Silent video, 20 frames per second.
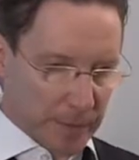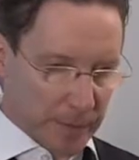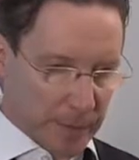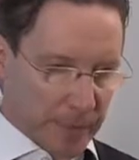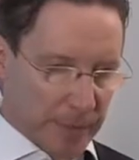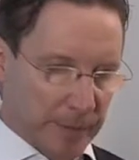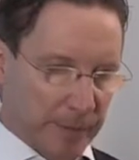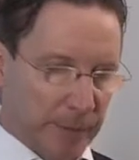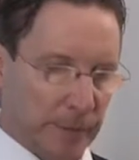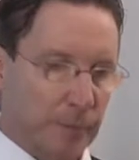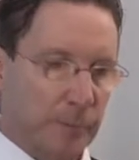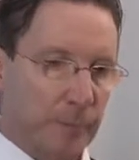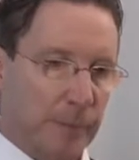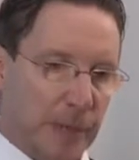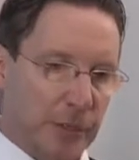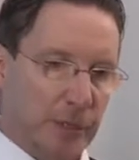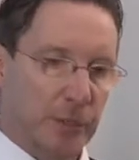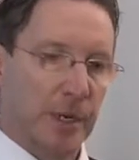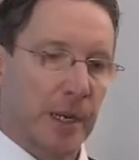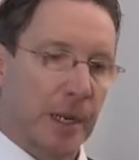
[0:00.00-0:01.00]
didn't
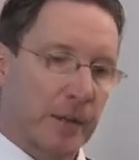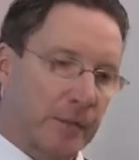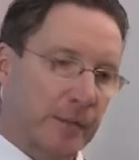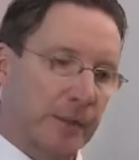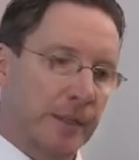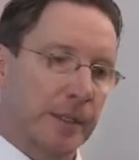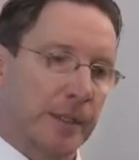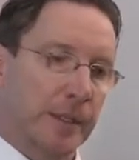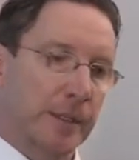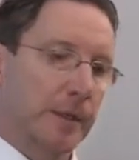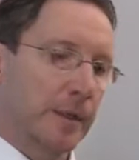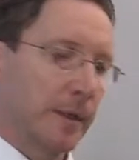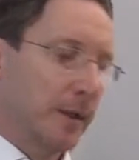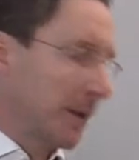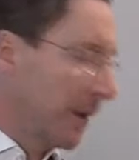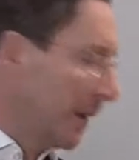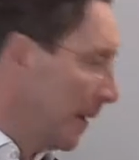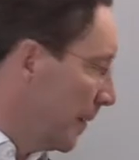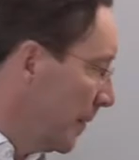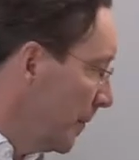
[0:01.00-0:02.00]
measure everything
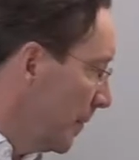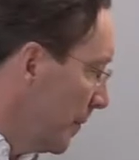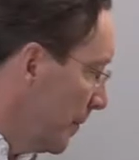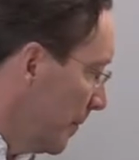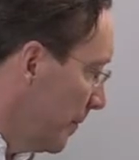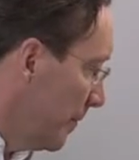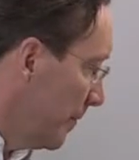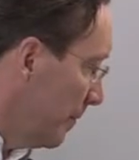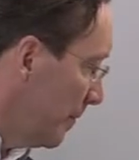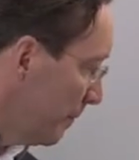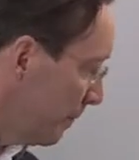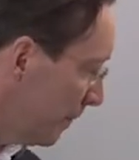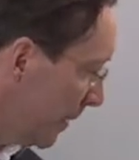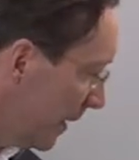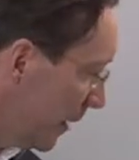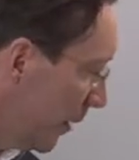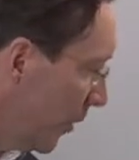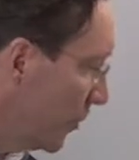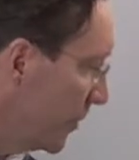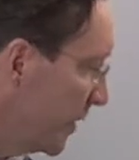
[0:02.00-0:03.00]

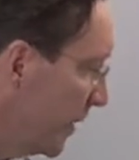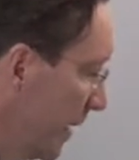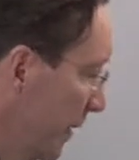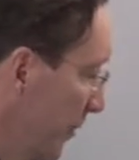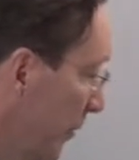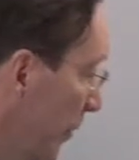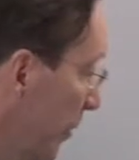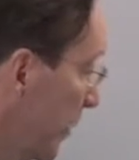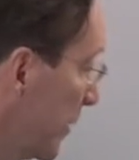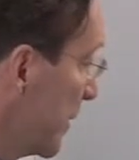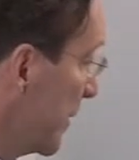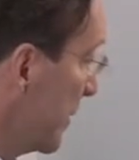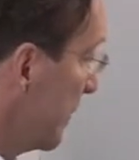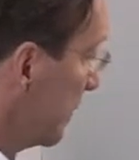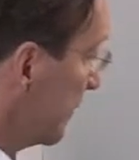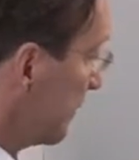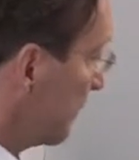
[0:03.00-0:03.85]
below 10 Hertz,